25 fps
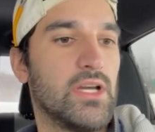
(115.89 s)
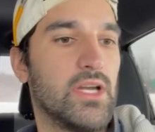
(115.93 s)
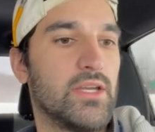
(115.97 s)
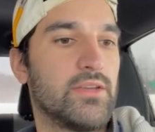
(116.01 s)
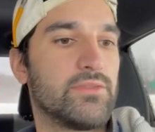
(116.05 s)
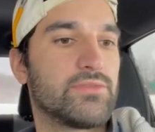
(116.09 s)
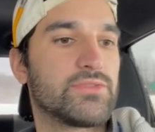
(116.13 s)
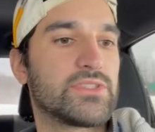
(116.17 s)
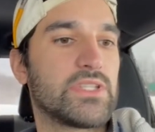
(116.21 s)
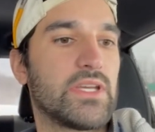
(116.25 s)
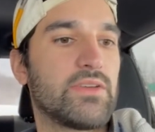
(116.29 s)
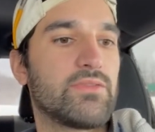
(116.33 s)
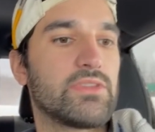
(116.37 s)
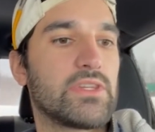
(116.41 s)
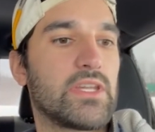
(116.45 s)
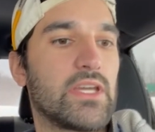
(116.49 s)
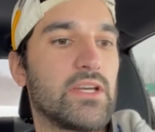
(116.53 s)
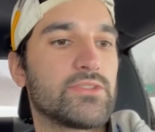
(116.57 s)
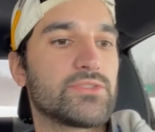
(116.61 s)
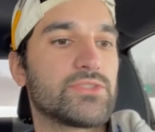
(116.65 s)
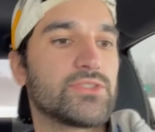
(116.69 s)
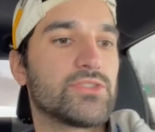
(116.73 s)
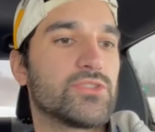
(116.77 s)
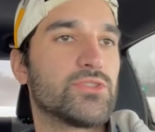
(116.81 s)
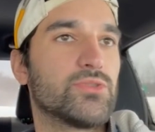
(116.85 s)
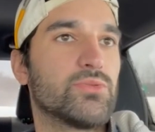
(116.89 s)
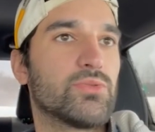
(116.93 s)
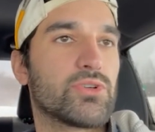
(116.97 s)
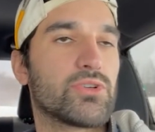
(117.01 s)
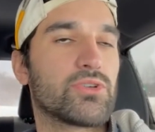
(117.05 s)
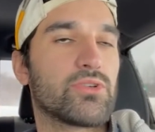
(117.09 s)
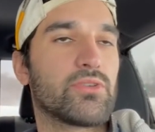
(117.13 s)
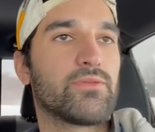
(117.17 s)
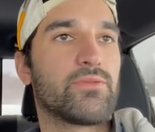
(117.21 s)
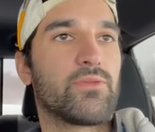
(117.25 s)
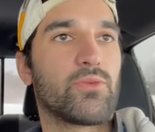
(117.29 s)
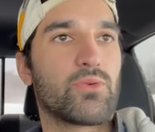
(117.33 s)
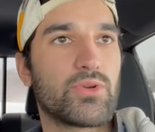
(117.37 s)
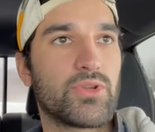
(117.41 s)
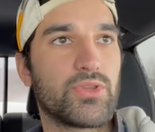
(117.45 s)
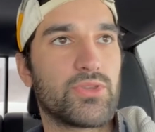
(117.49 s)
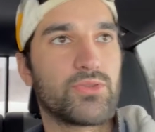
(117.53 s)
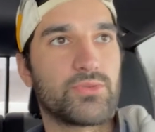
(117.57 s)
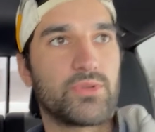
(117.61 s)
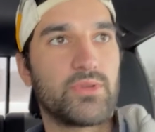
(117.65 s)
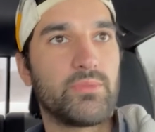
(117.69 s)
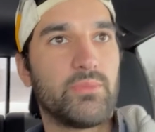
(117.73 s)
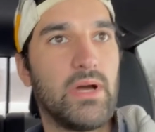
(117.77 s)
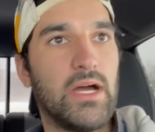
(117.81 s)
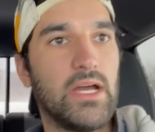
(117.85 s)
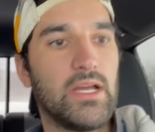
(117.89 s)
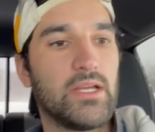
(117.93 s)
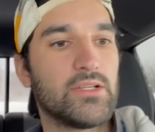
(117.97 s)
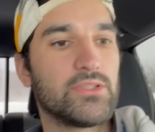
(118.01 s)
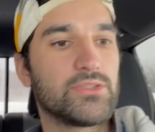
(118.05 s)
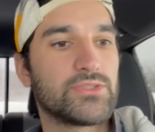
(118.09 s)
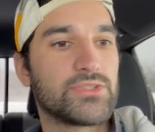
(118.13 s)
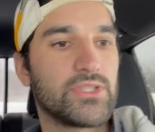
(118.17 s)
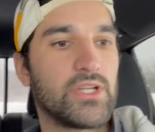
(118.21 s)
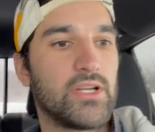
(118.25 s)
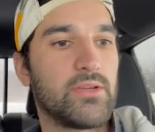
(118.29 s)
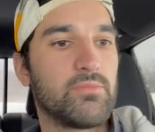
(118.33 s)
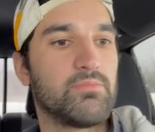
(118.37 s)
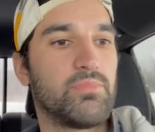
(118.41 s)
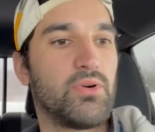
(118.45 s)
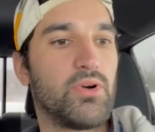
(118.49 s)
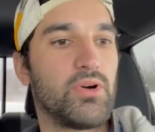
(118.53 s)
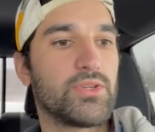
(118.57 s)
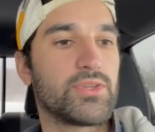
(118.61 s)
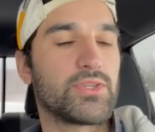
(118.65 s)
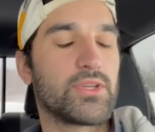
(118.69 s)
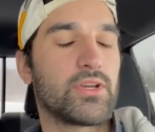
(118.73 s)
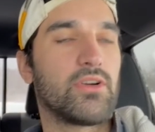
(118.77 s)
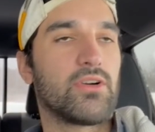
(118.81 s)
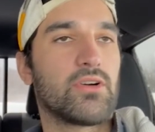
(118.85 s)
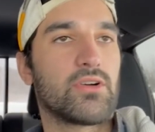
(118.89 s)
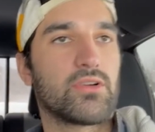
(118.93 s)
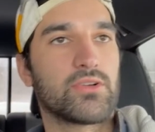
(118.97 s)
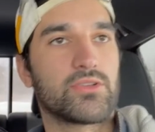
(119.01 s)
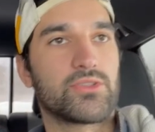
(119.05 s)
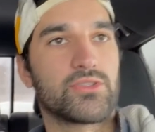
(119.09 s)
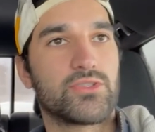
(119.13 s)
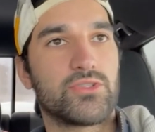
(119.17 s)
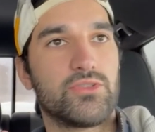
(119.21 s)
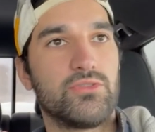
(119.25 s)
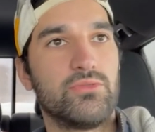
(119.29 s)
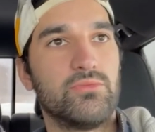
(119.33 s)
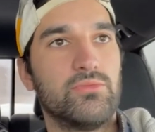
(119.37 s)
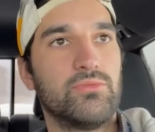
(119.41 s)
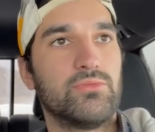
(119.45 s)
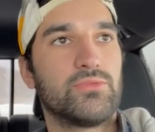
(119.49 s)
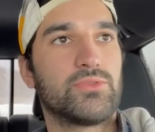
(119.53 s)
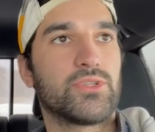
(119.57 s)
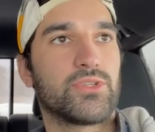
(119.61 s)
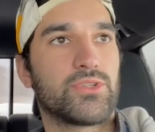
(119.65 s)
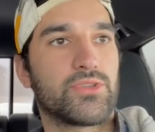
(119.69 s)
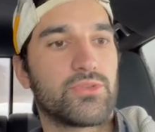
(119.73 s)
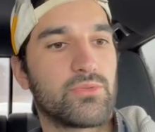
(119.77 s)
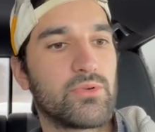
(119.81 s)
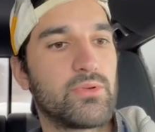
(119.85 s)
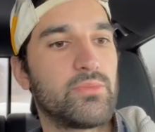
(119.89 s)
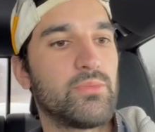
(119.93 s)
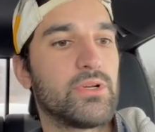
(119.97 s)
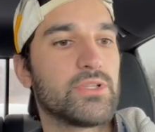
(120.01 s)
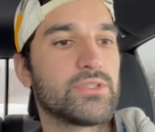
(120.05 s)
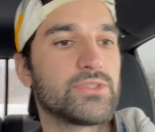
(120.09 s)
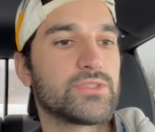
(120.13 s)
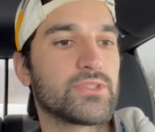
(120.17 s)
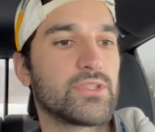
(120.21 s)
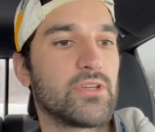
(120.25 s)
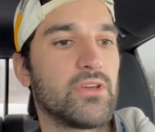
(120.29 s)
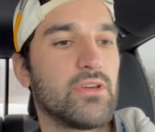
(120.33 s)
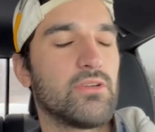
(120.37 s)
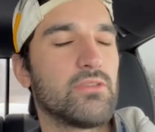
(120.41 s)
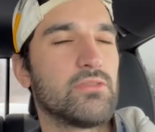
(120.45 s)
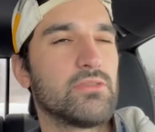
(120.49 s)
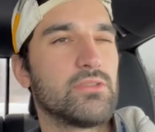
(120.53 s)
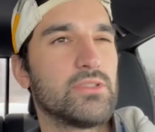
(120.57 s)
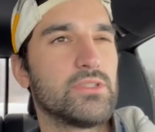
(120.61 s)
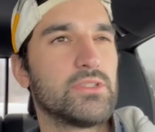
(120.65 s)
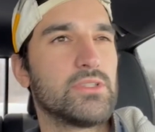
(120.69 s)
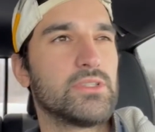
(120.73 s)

I have 7,243 miles, and I bought the car 2 to 3 months ago.